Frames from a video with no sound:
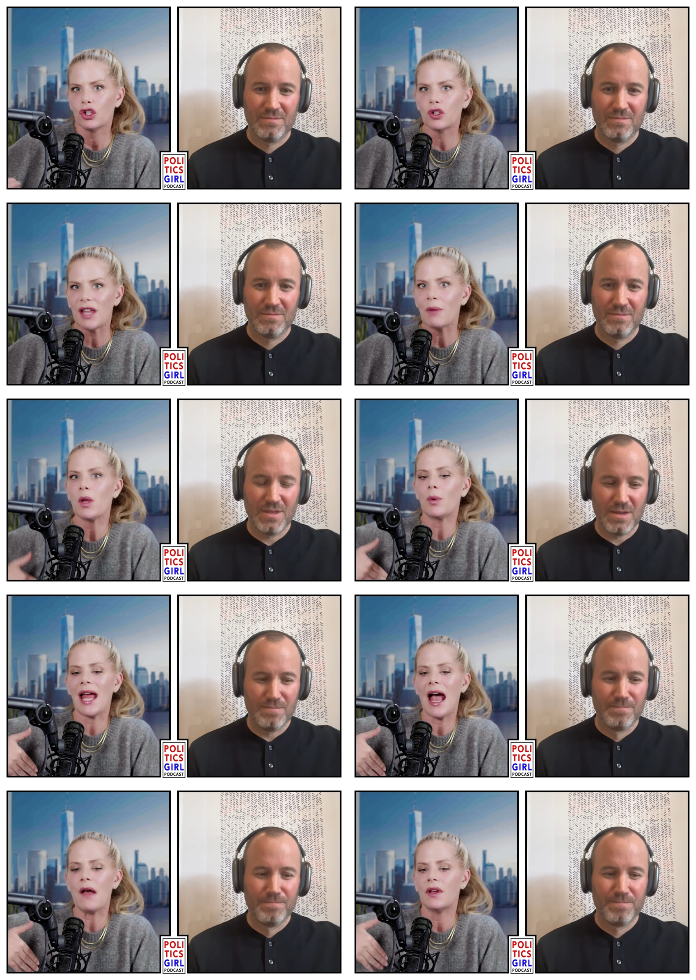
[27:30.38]
Speaker 1: So then we would
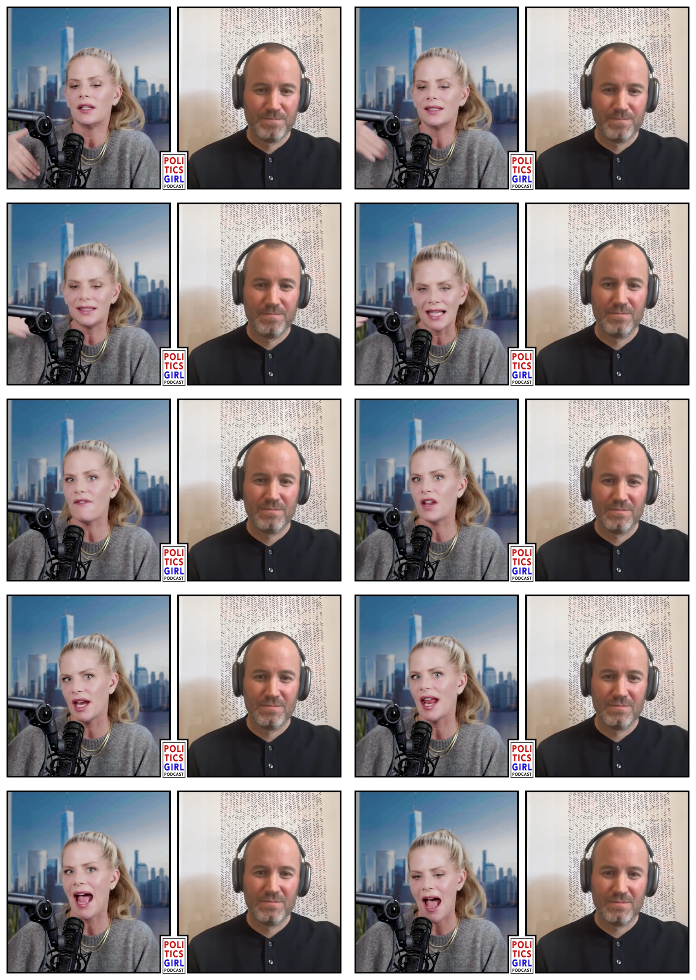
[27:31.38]
yeah. have seven
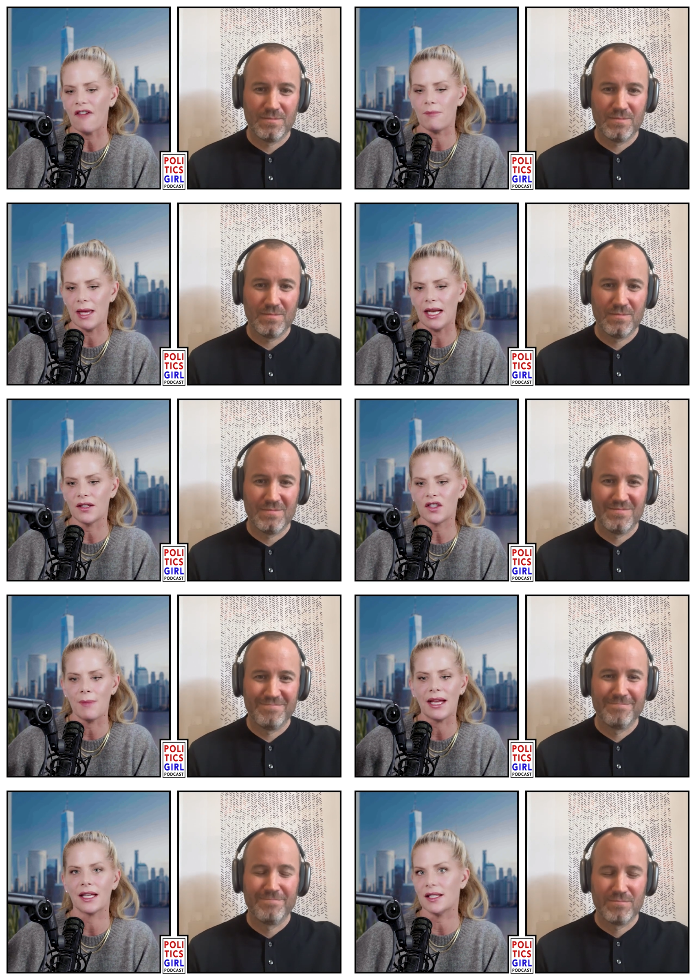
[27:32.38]
and a half minutes
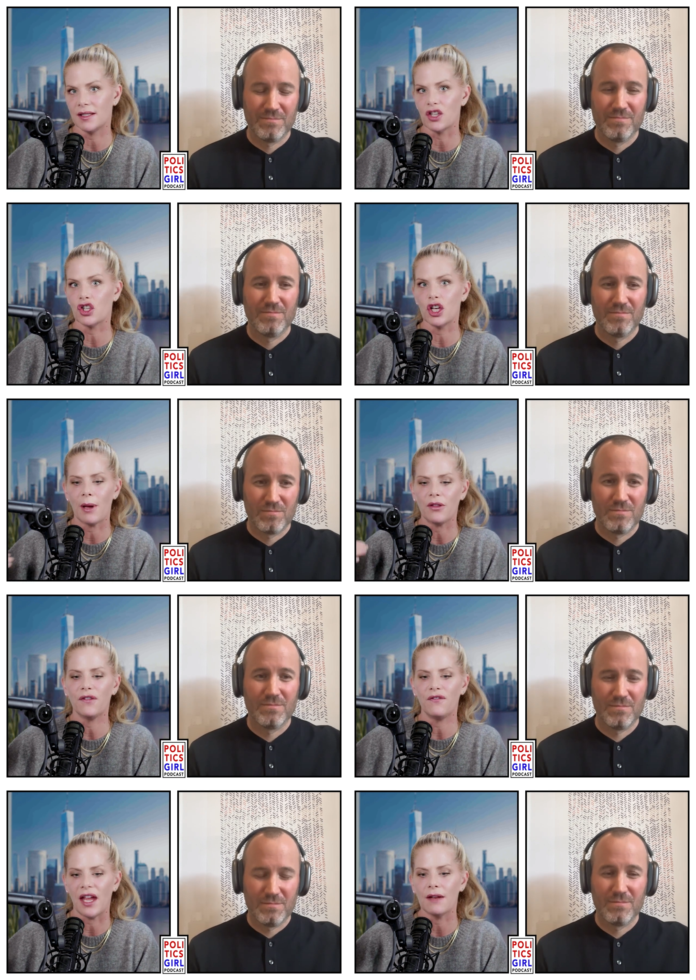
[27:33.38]
to make a decision about
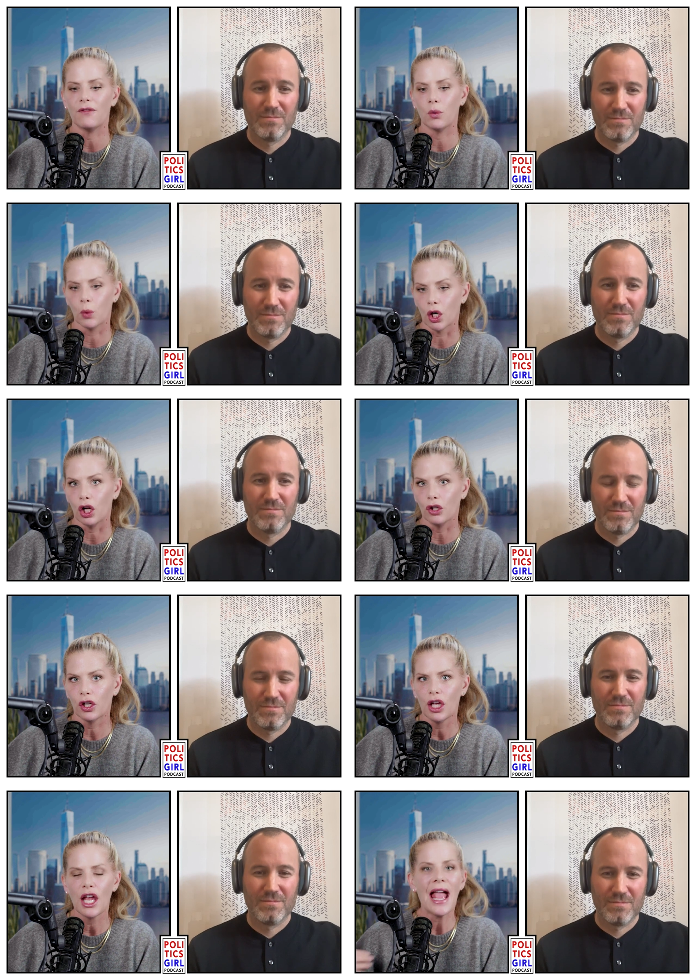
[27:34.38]
the fate of the
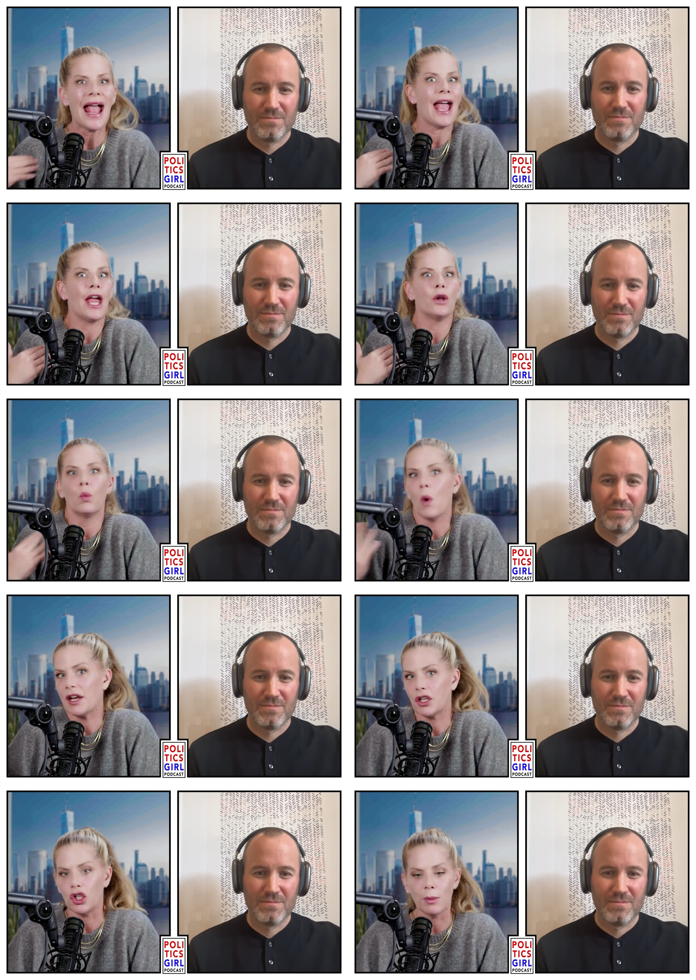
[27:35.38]
world. And
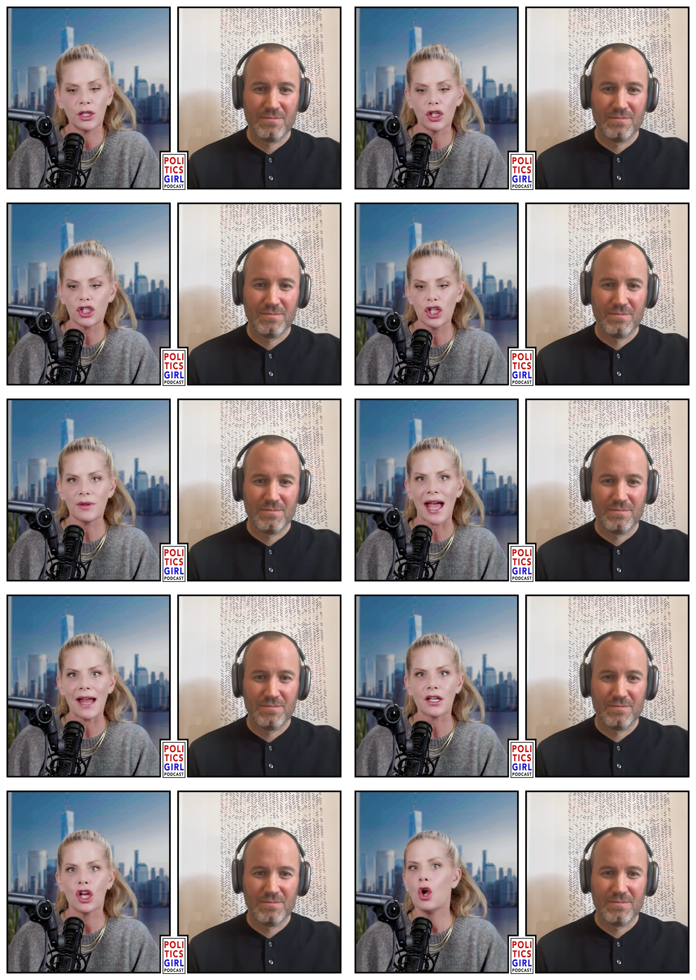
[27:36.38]
what human could do
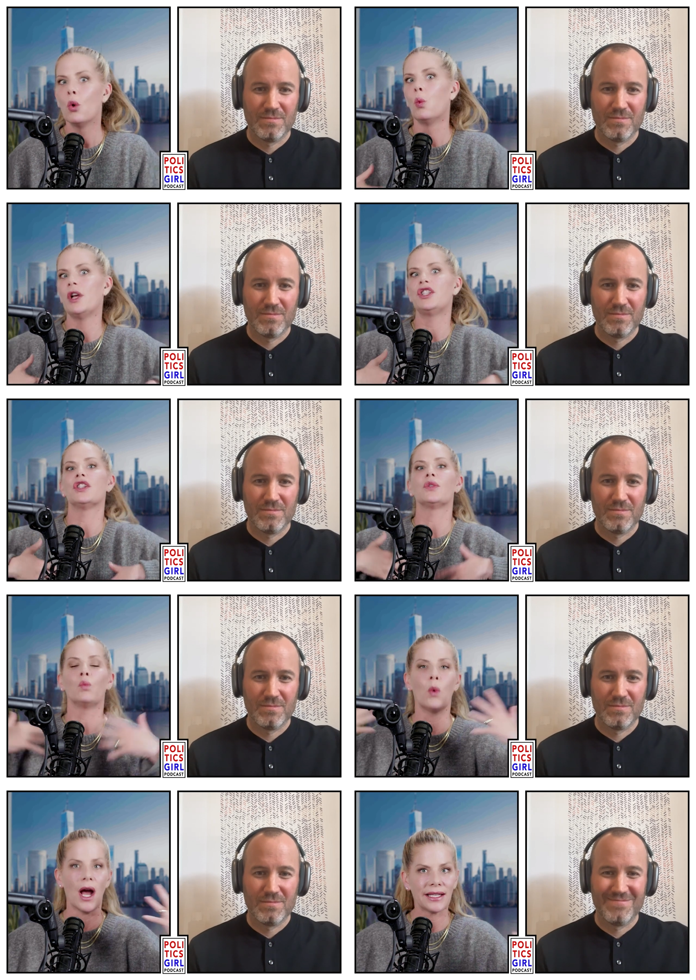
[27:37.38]
that, which is
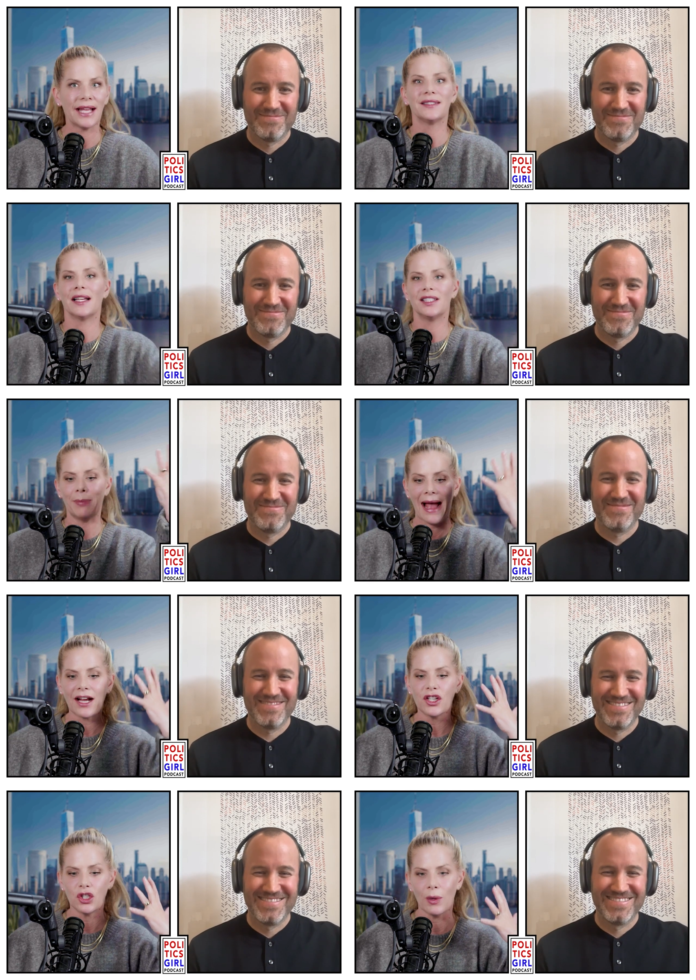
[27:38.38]
what gets us
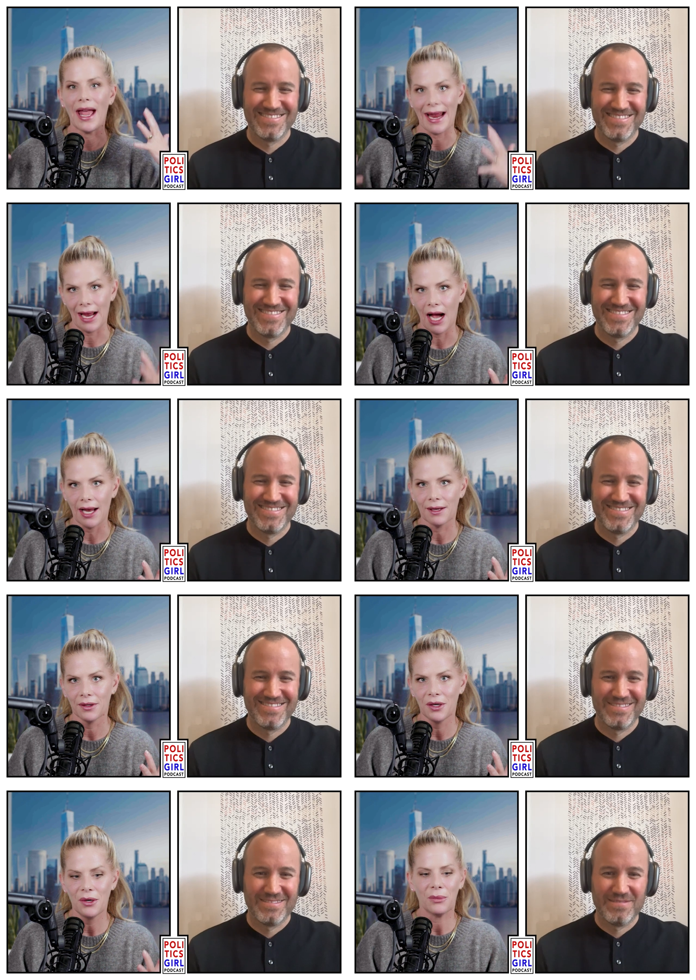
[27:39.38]
back to AI,
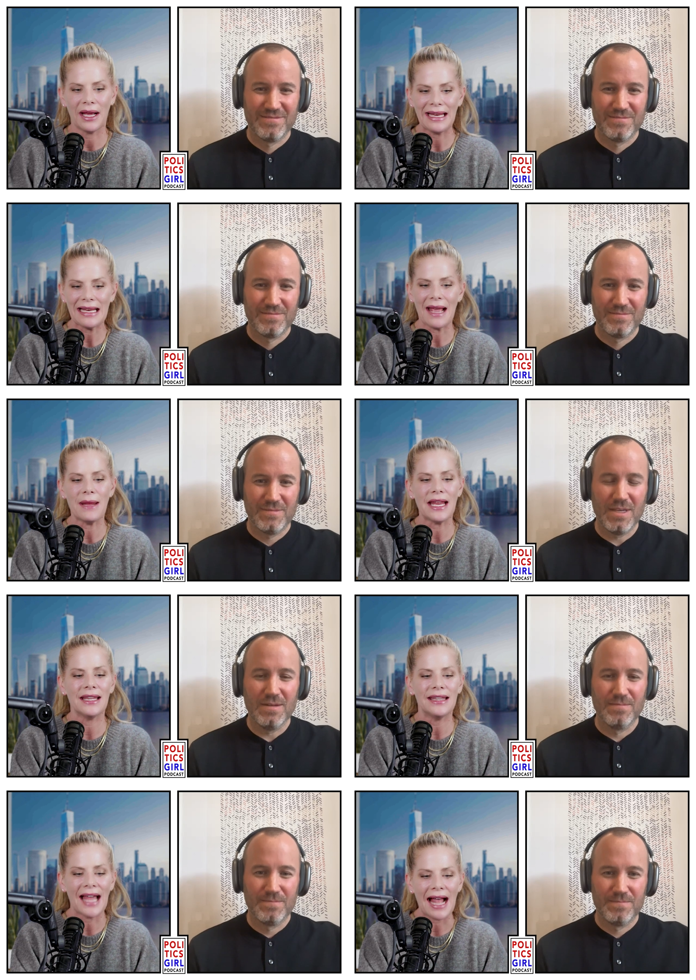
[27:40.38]
right? I mean,
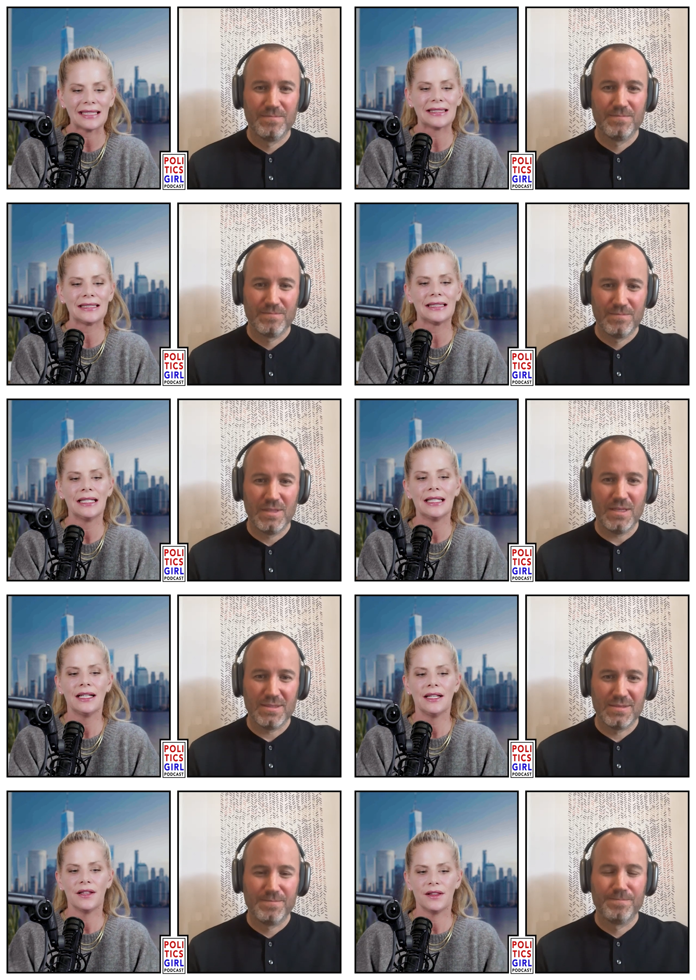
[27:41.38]
yeah. that's
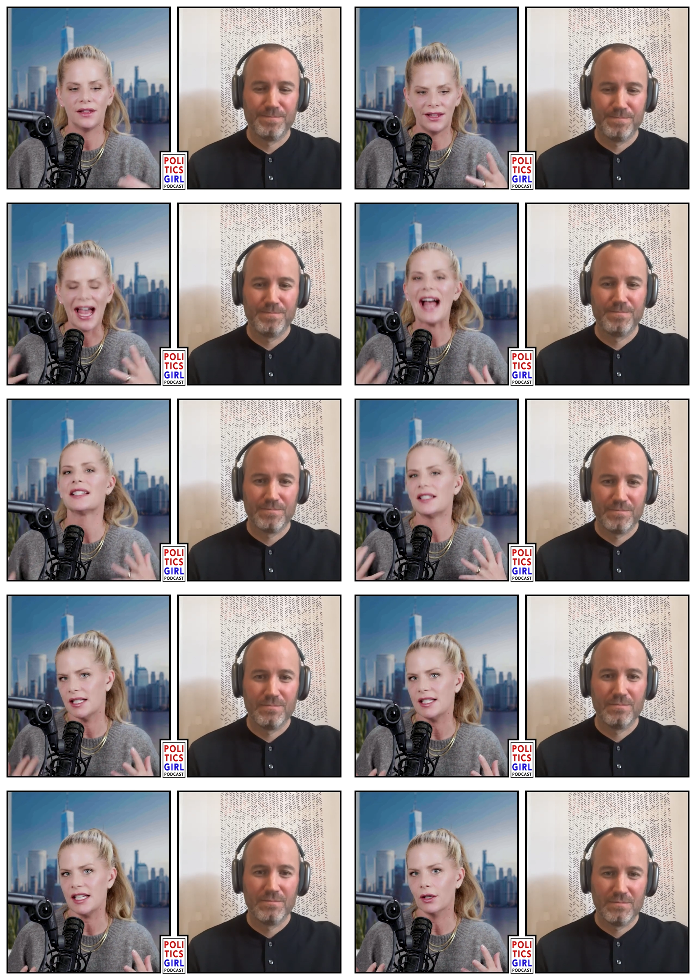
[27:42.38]
yes, that's
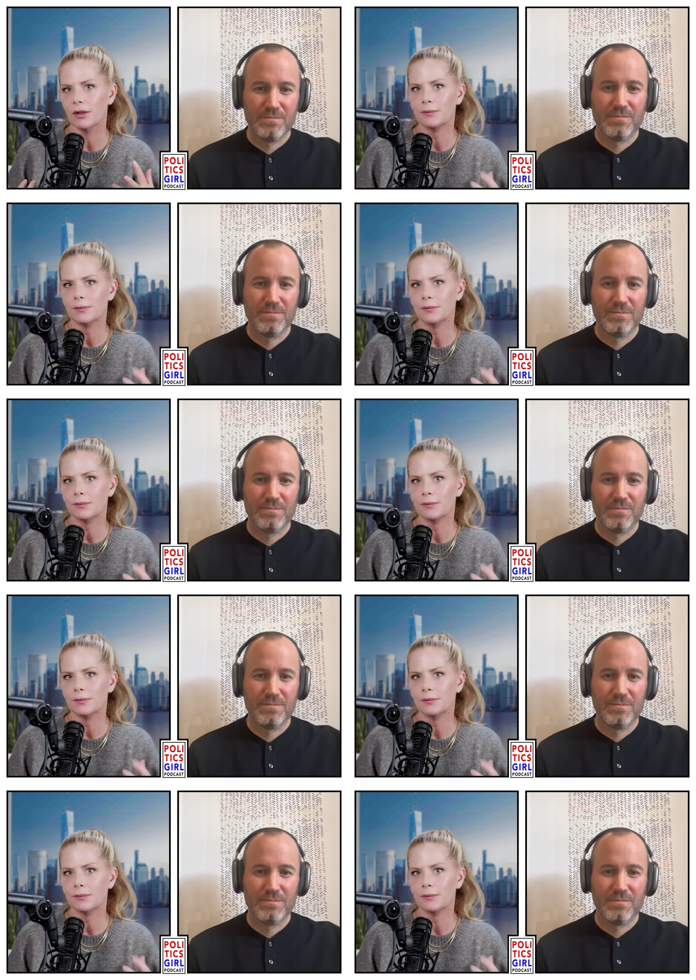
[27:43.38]
the deal.